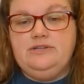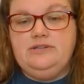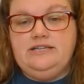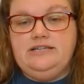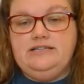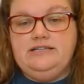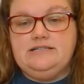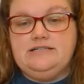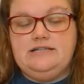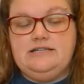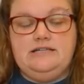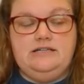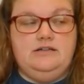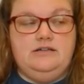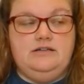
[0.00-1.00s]
these, and I
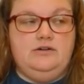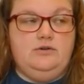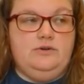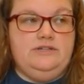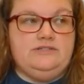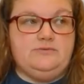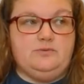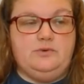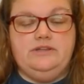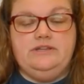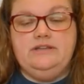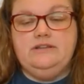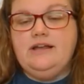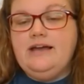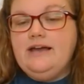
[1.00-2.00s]
know it's really
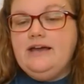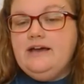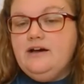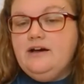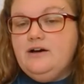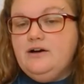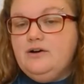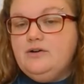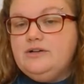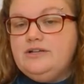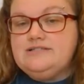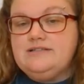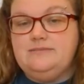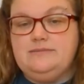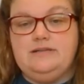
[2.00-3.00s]
loud
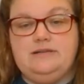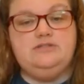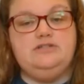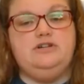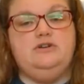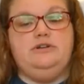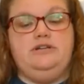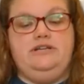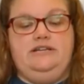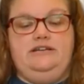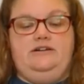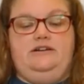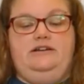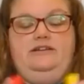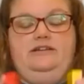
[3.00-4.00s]
and sometimes you don't want to hear
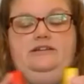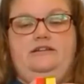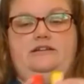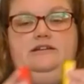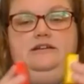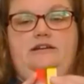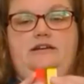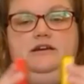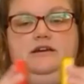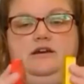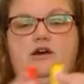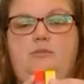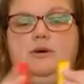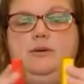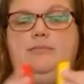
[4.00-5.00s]
it,
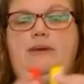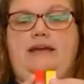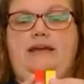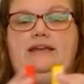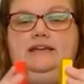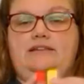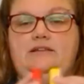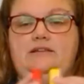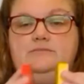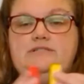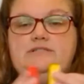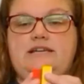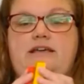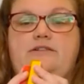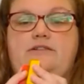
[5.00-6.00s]
but banging them
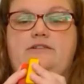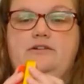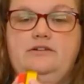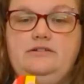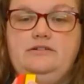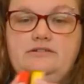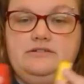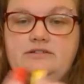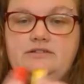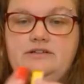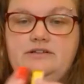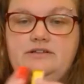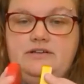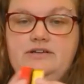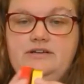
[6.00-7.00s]
together
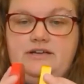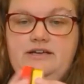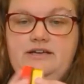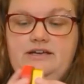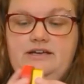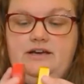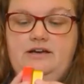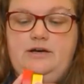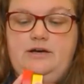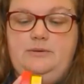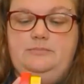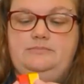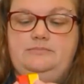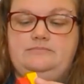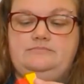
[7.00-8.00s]

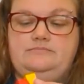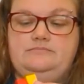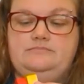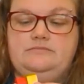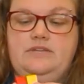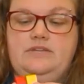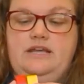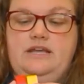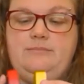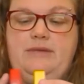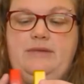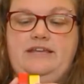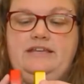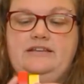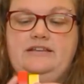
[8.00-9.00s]
and
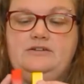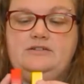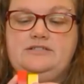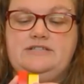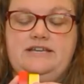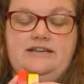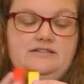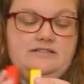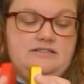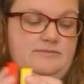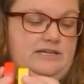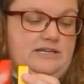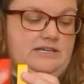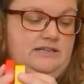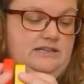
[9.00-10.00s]
making those sounds and
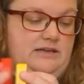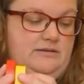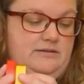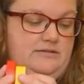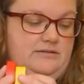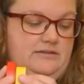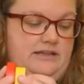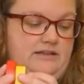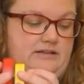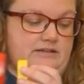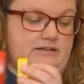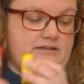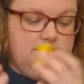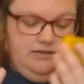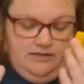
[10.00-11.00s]
making
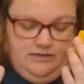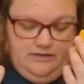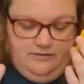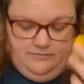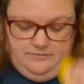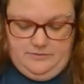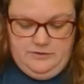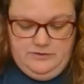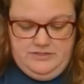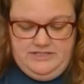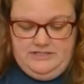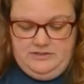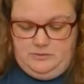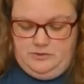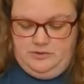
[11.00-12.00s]
that music
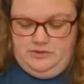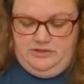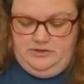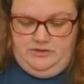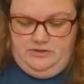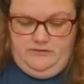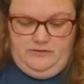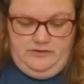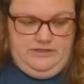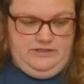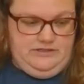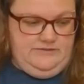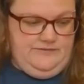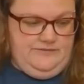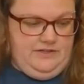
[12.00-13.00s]
is really good for their
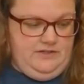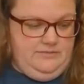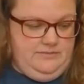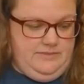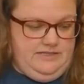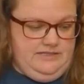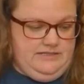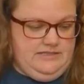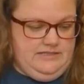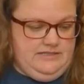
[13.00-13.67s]
development.